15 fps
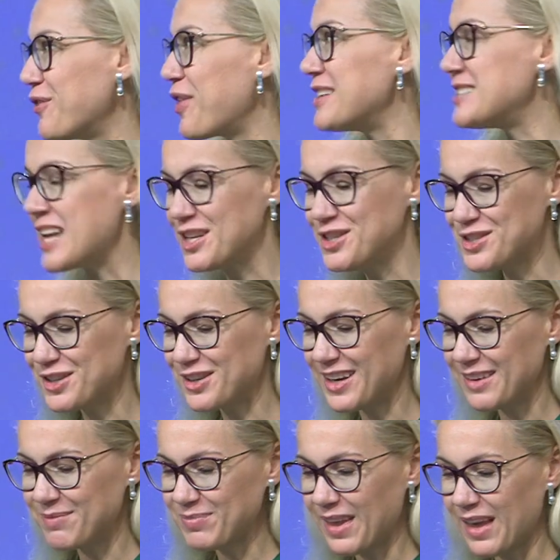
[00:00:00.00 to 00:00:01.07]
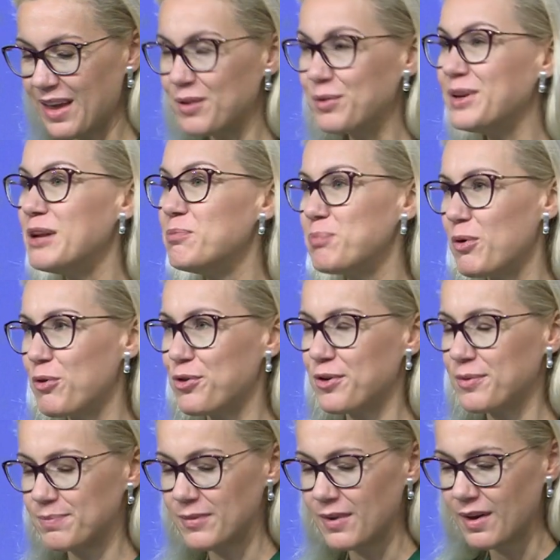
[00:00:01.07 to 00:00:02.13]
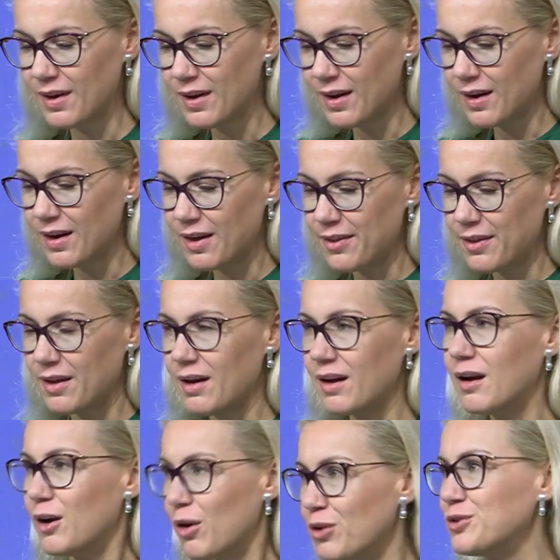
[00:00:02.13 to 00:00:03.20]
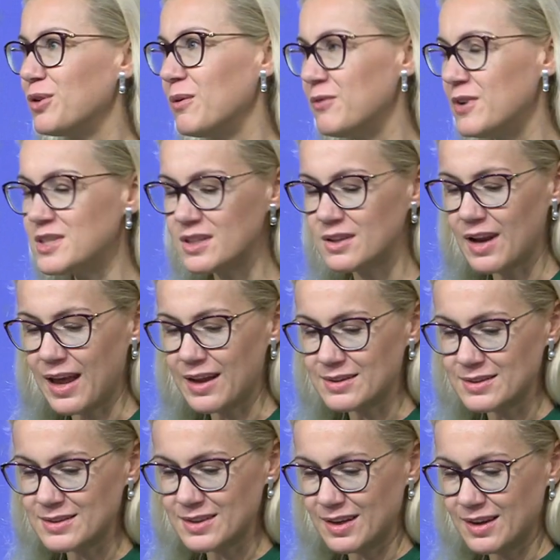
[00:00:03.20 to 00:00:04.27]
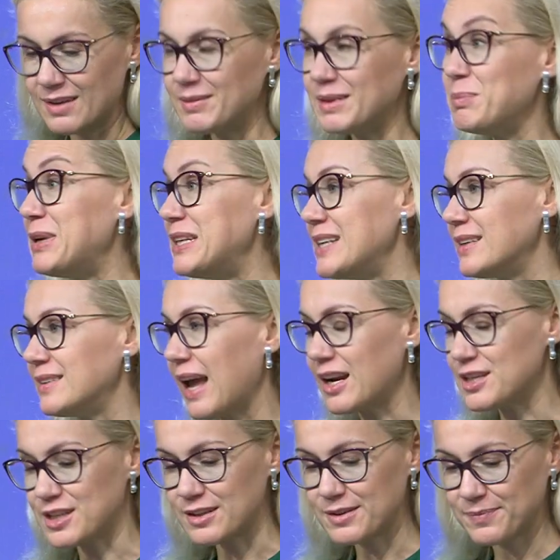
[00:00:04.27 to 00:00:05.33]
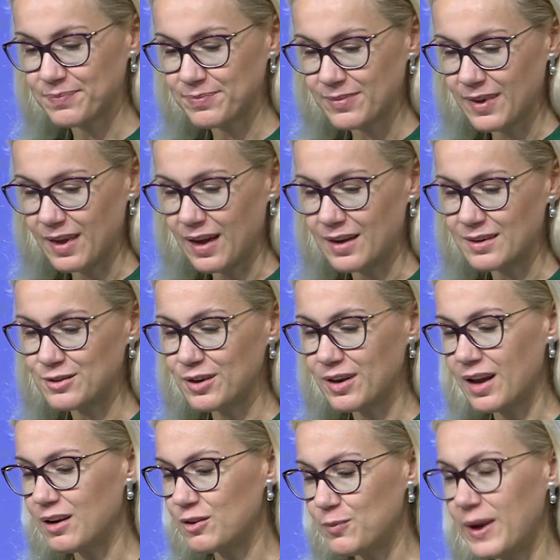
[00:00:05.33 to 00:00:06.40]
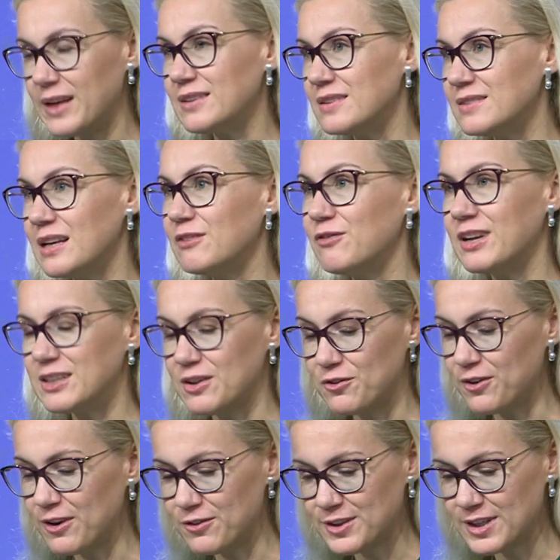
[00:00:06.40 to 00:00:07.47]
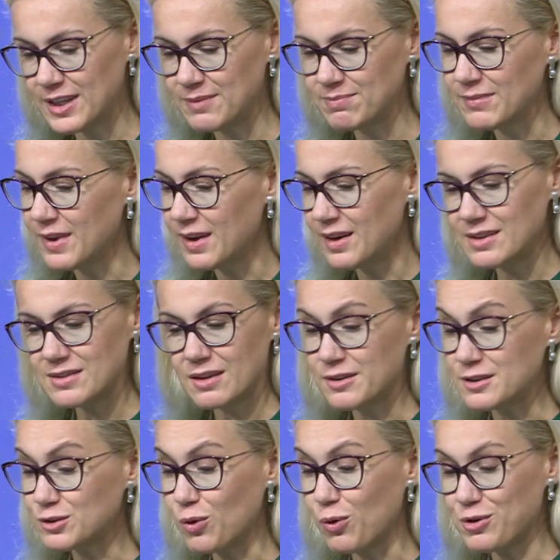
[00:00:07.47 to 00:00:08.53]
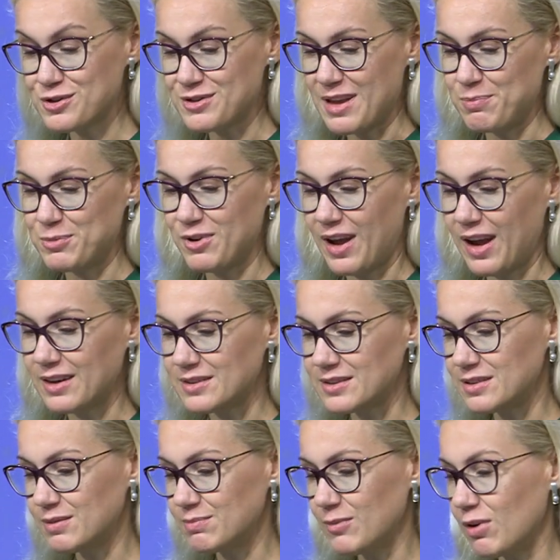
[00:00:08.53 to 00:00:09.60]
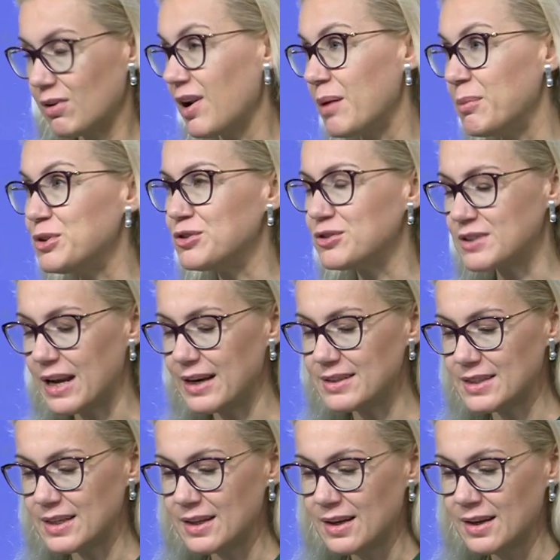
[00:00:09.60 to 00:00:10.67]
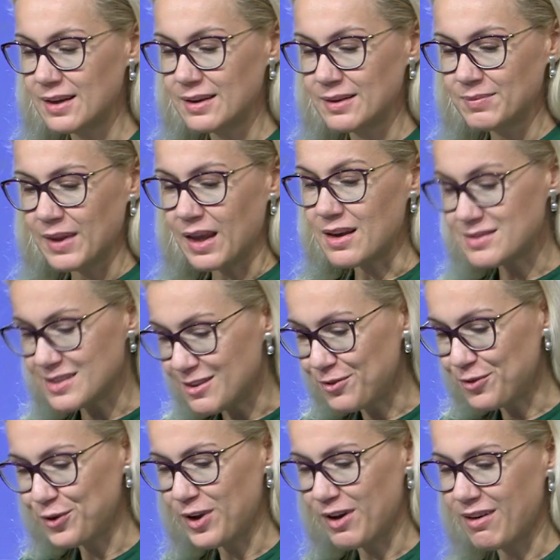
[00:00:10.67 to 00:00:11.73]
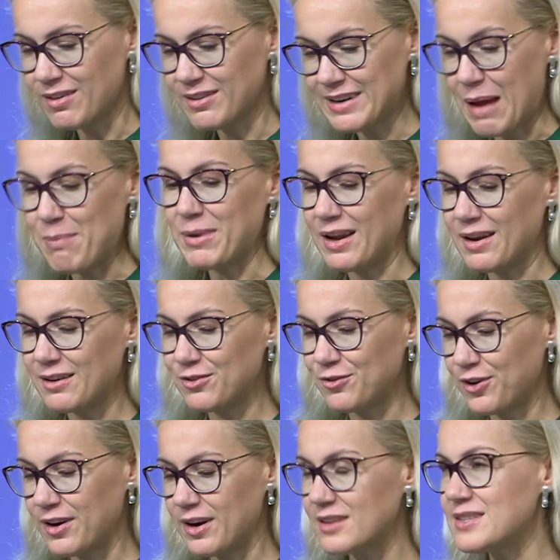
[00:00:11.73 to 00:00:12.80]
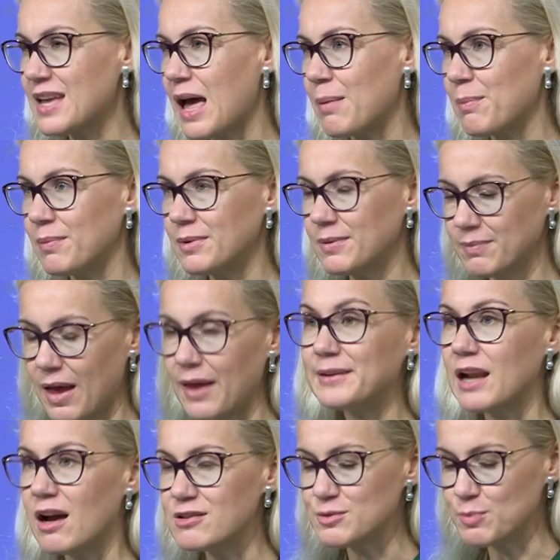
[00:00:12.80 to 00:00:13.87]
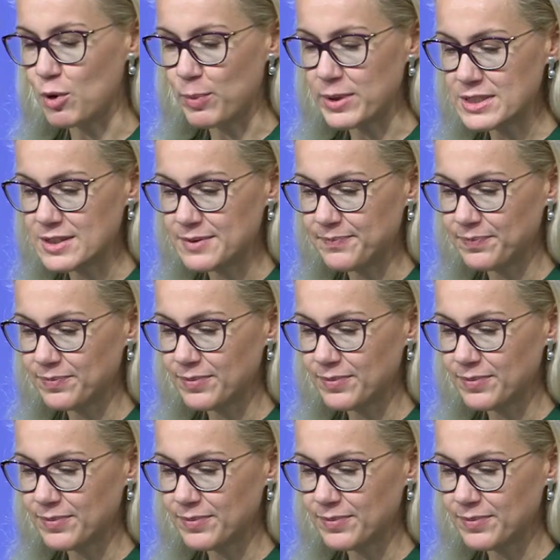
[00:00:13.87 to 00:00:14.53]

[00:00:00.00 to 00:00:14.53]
of the century, we need both long-term vision and immediate action. And we cannot wait until 2050 is at the doorstep to act on climate neutrality, as if we are cramming for an exam at last moment.